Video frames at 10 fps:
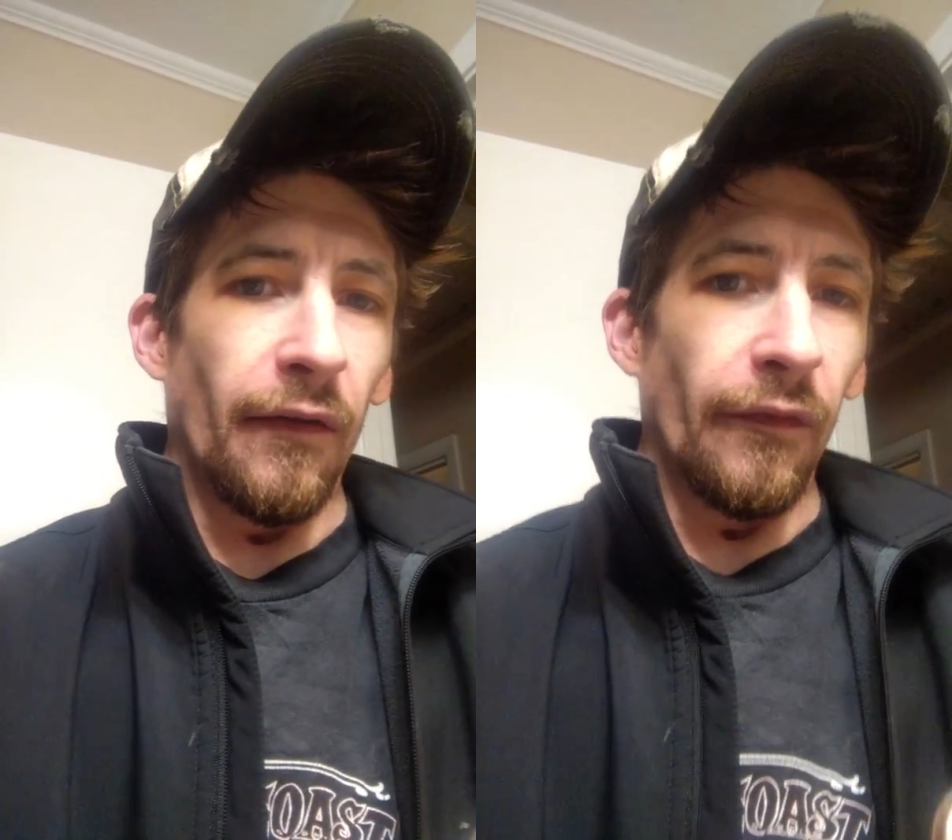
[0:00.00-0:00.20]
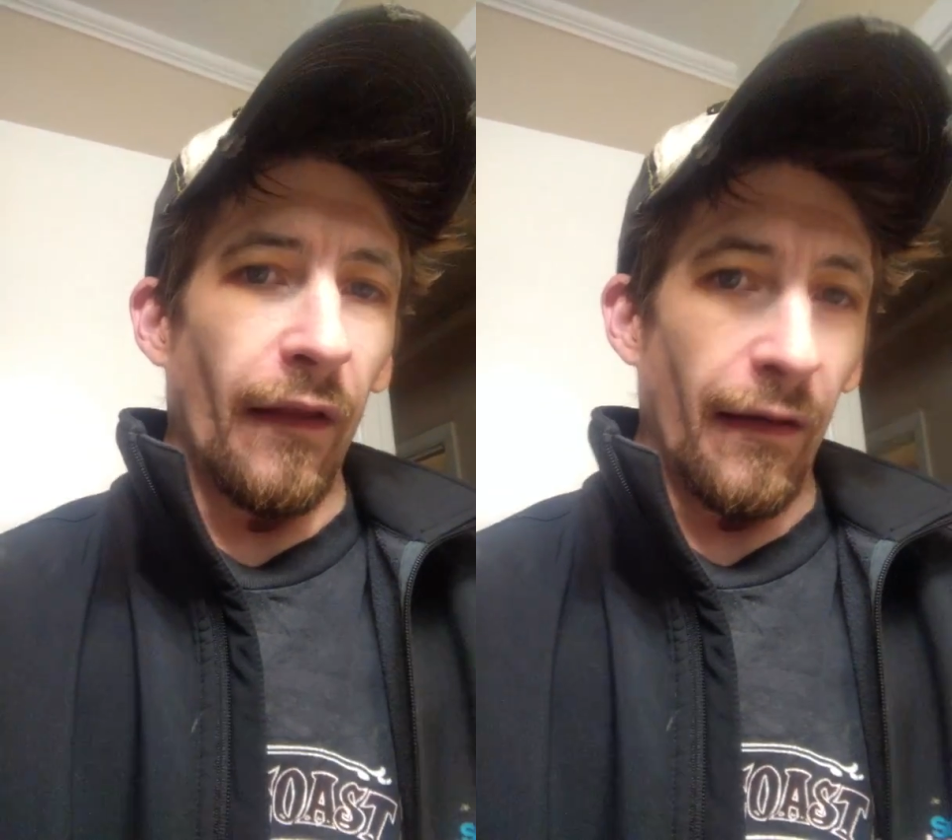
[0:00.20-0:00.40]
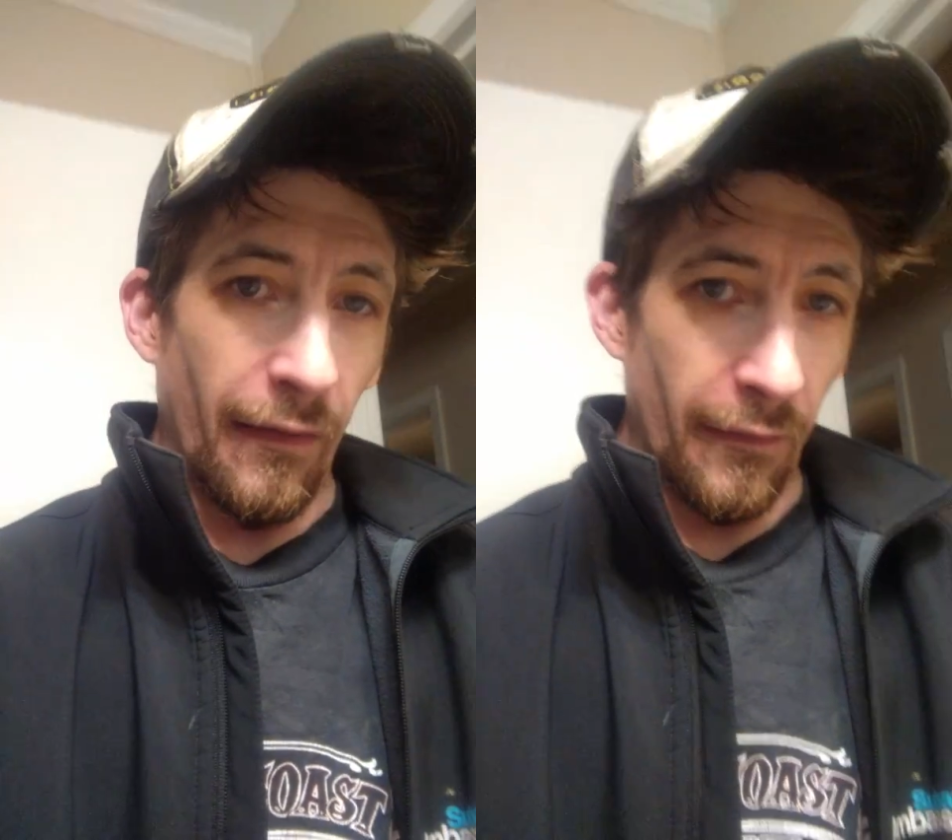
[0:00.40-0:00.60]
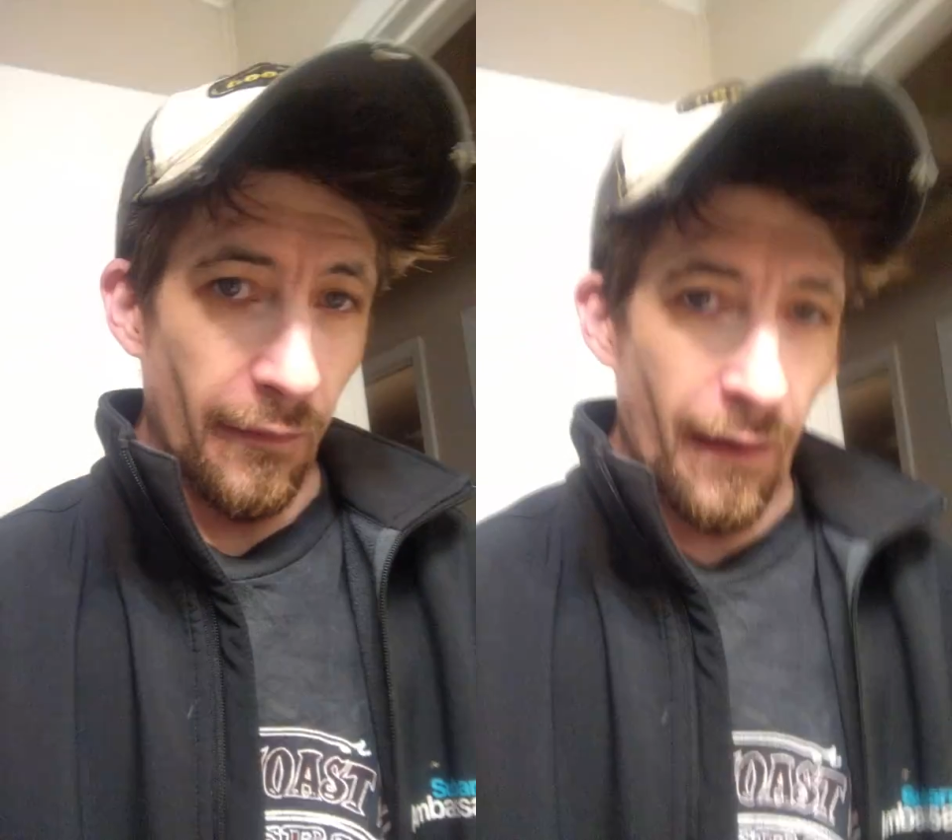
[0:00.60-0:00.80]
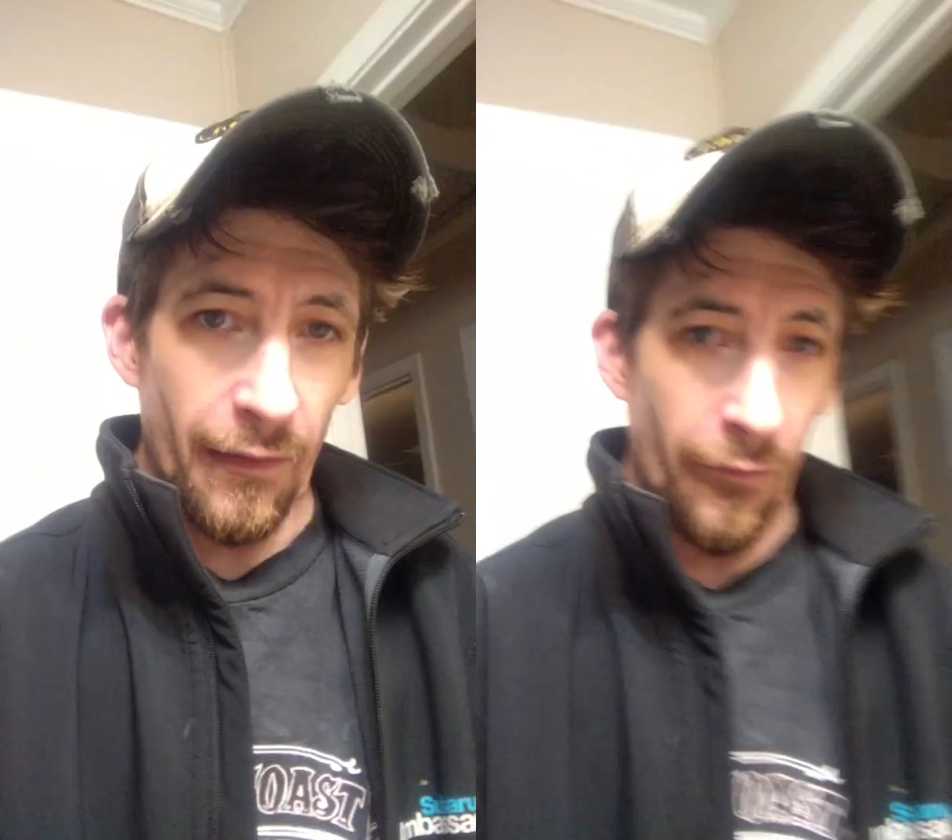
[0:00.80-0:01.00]
they can
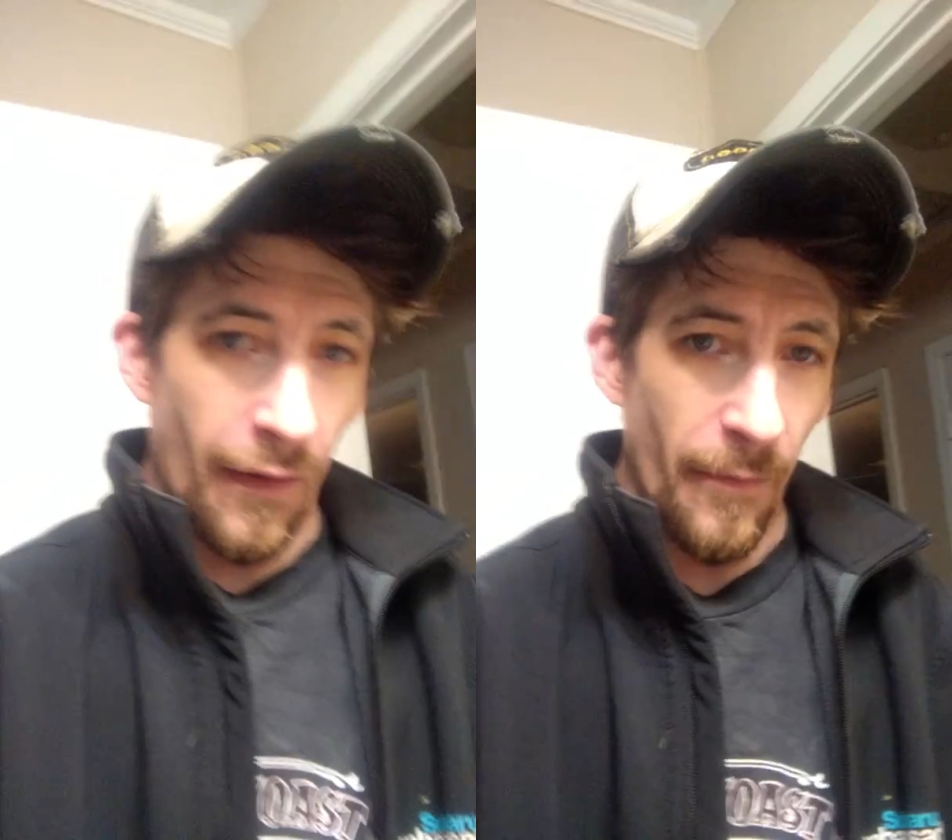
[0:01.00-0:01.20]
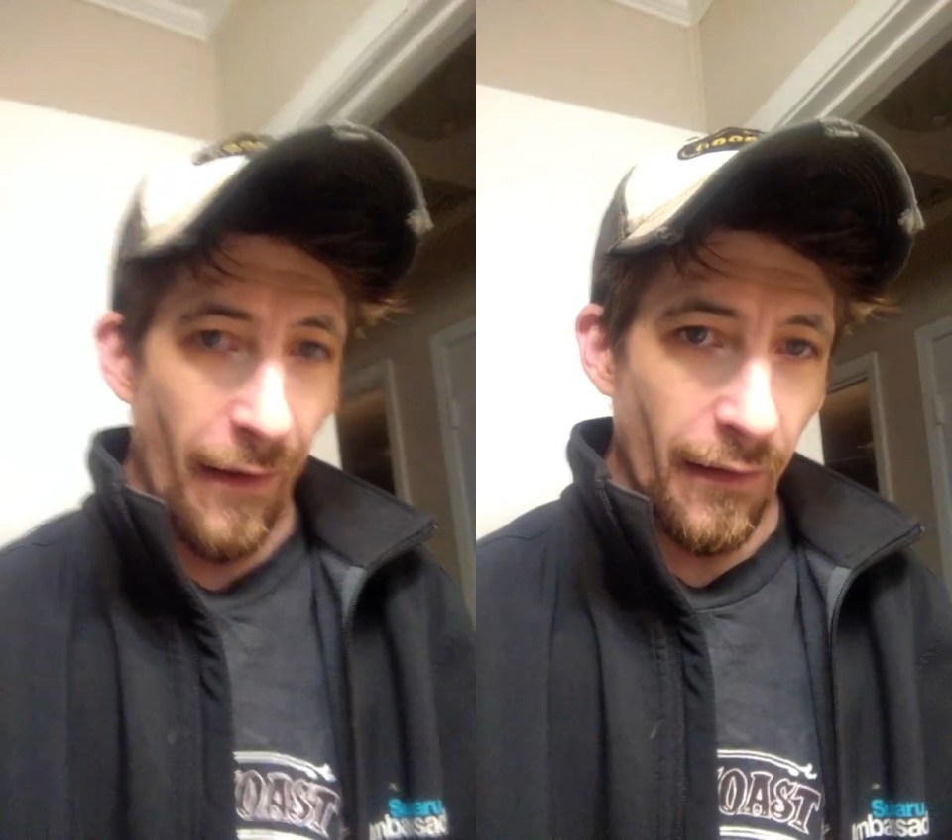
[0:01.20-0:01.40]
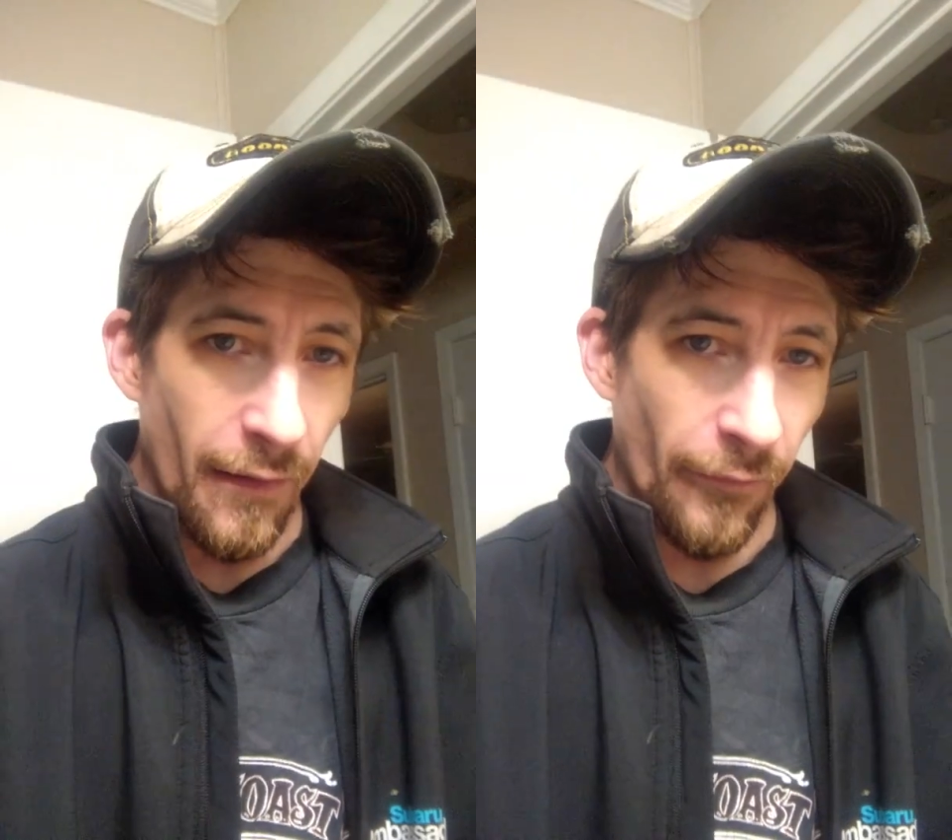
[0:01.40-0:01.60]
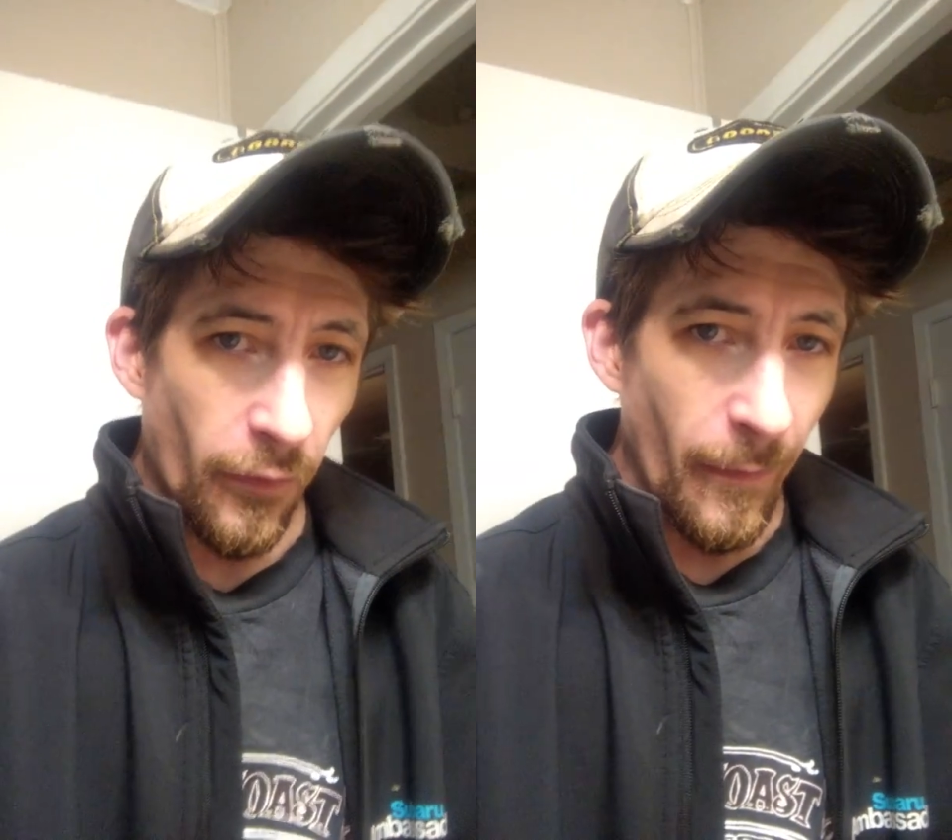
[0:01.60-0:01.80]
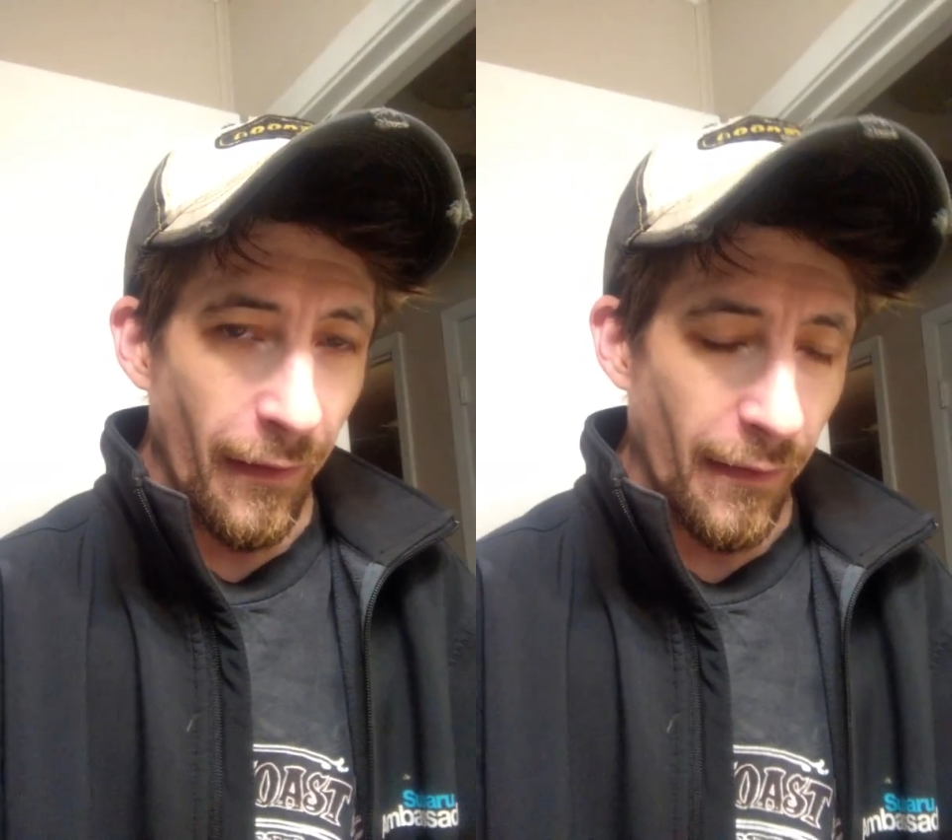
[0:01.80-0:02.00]
line it right back up
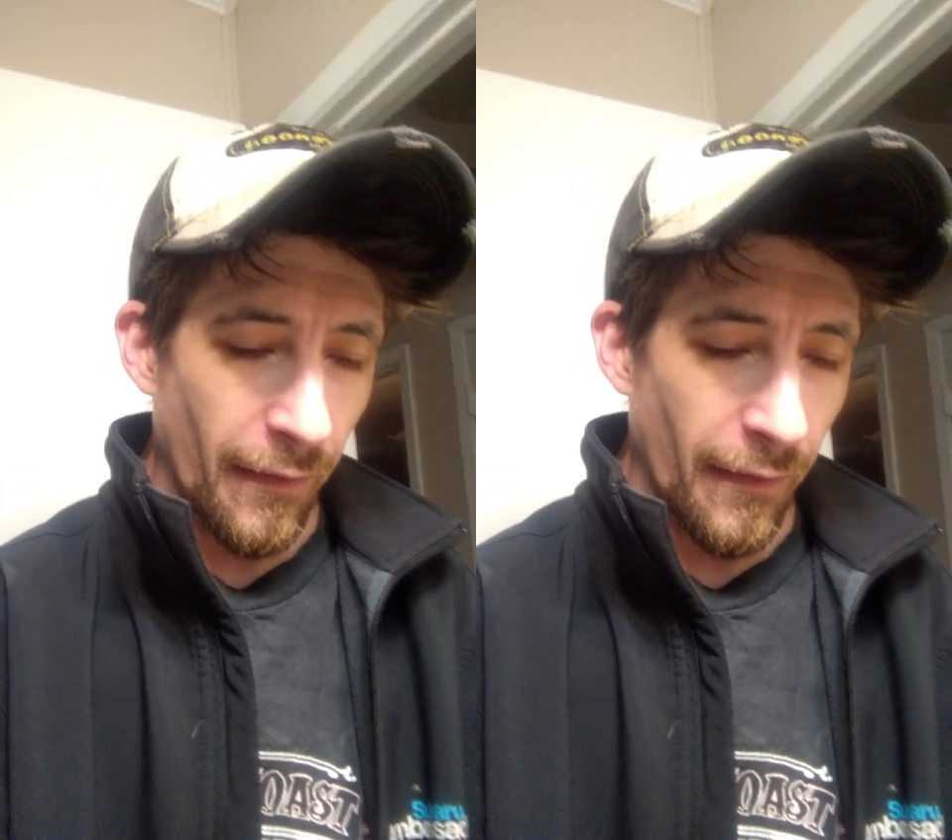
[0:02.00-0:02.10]
for me.